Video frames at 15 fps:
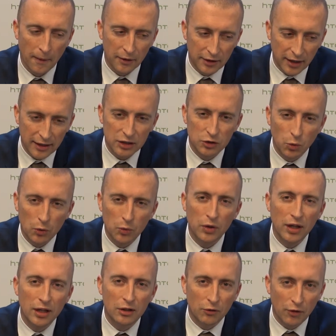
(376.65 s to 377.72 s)
That is what we
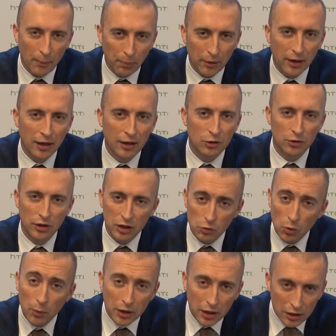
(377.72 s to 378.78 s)
need to replicate, or that is
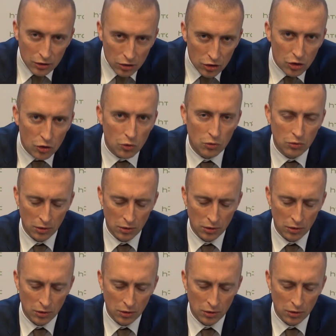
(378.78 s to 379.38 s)
what we need to do